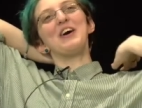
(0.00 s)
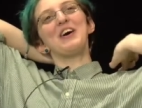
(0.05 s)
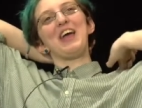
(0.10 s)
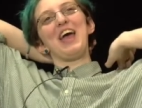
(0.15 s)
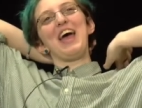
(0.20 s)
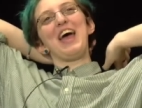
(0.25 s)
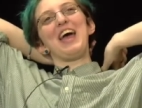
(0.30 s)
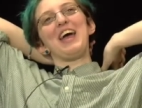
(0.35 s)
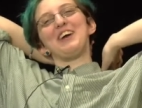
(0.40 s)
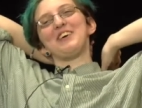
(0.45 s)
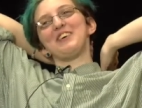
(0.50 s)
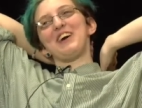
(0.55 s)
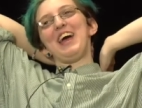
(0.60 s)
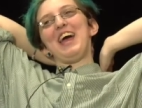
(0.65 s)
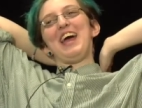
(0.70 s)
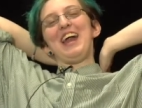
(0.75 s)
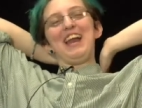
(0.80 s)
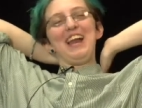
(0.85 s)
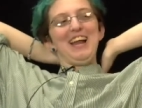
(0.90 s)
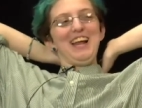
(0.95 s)
okay. No, great. I
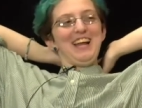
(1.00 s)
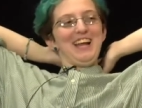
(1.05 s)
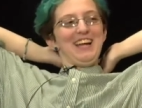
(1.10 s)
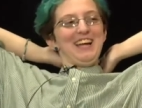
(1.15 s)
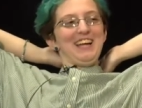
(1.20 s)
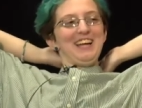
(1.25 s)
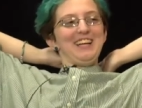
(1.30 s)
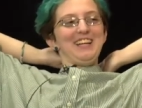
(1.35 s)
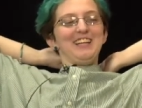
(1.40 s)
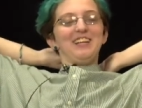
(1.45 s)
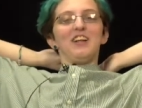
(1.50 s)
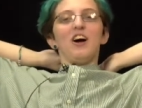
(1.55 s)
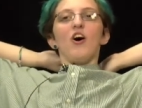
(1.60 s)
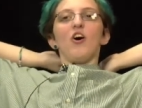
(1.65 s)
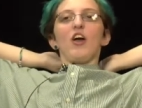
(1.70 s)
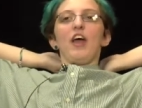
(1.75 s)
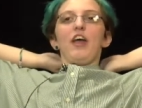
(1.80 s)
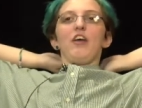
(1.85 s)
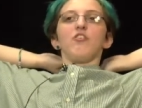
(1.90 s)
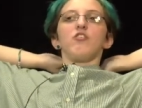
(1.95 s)
got like halfway through.
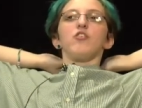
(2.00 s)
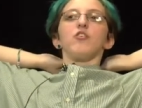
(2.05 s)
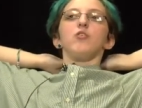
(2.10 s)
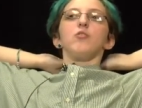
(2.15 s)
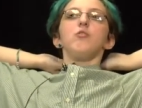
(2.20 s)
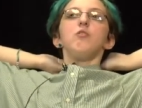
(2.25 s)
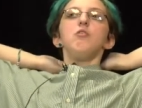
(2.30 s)
Okay, so